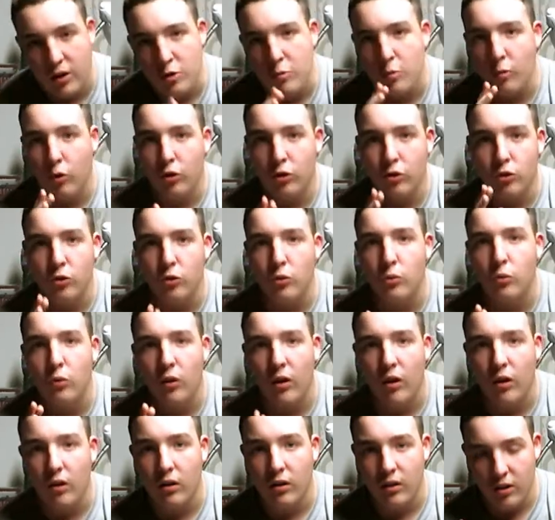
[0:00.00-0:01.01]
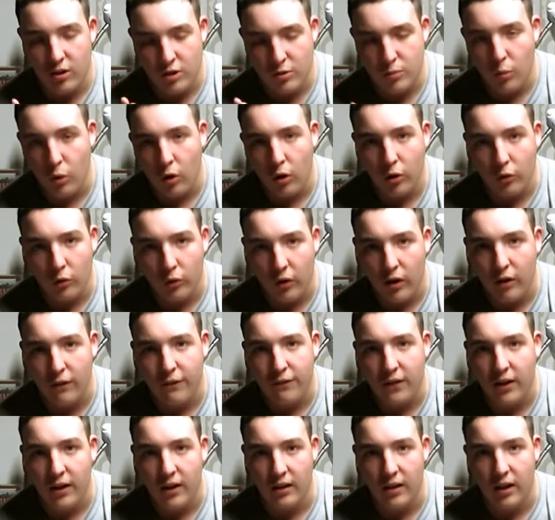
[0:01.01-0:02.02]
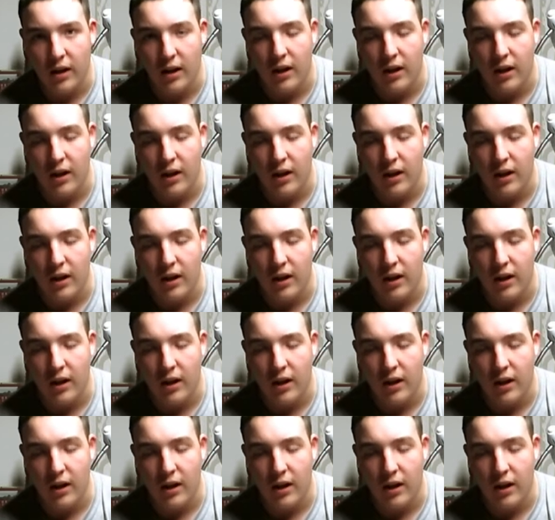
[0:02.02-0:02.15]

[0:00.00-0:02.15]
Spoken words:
There's more to Railfanning